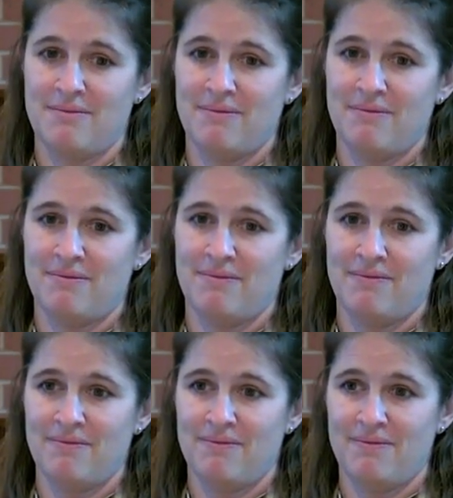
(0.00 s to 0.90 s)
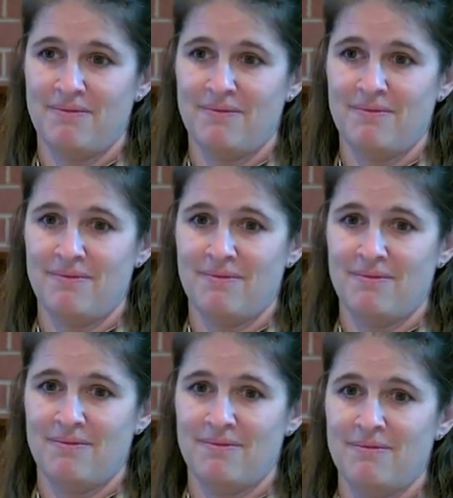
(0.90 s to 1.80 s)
Nobody speaks.